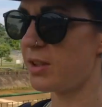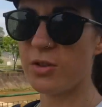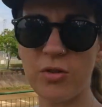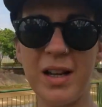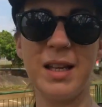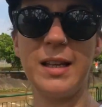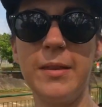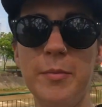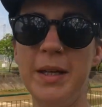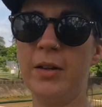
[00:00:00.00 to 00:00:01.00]
drain in
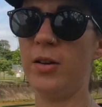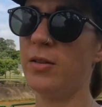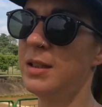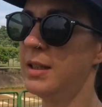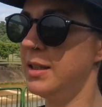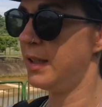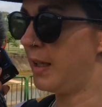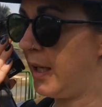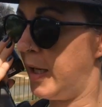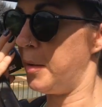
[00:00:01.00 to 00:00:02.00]
the middle.
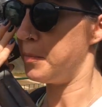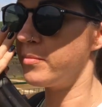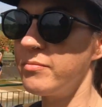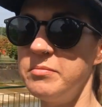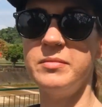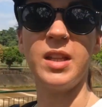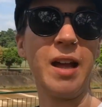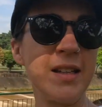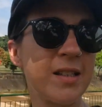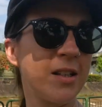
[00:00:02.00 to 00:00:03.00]

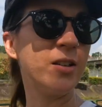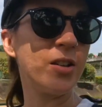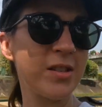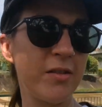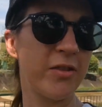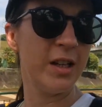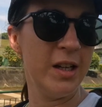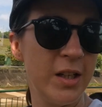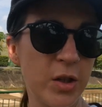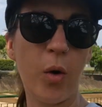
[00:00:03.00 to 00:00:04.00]
Nice, lots of
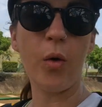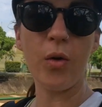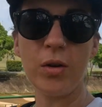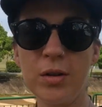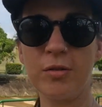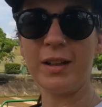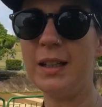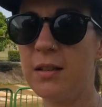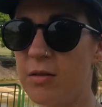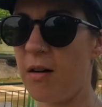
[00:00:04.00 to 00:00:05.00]
tall
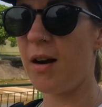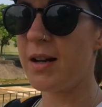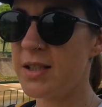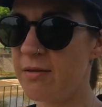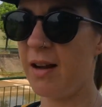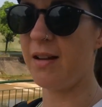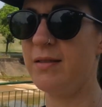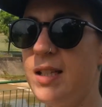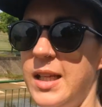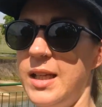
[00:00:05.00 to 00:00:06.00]
green grass
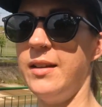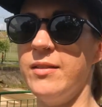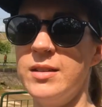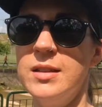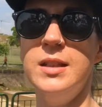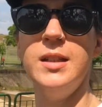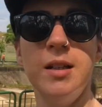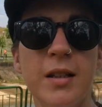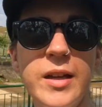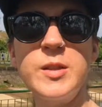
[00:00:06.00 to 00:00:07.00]
around here and
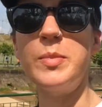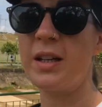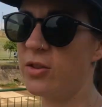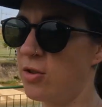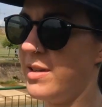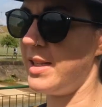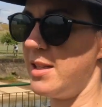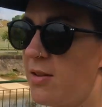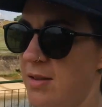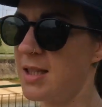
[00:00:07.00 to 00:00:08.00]
nice big
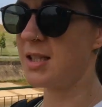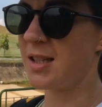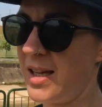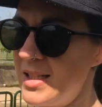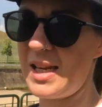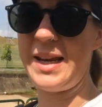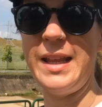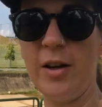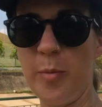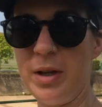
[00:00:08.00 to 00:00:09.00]
trees. So this side is a
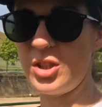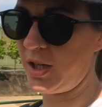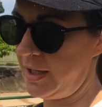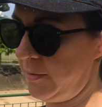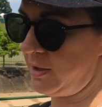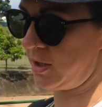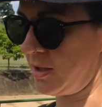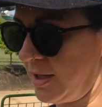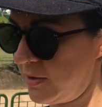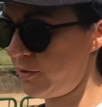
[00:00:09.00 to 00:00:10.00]
little bit shady, which is
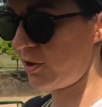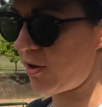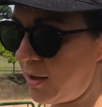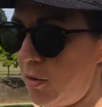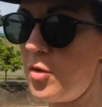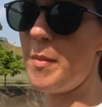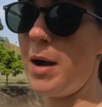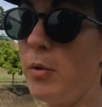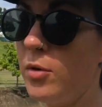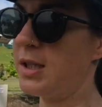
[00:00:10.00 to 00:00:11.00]
nice. I've already drank all
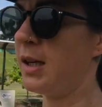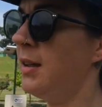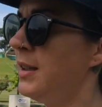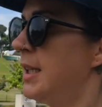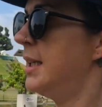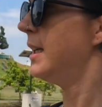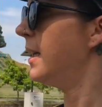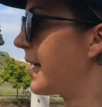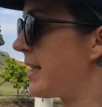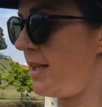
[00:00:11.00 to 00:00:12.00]
my water.
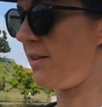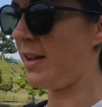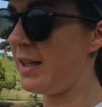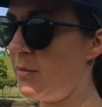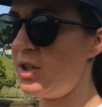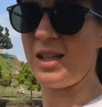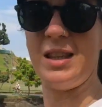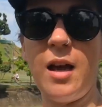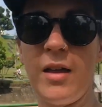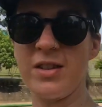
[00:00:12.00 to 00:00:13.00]
I can see a vending machine
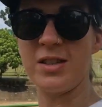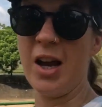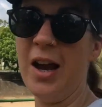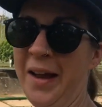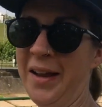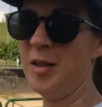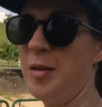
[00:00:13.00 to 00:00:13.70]
the other side,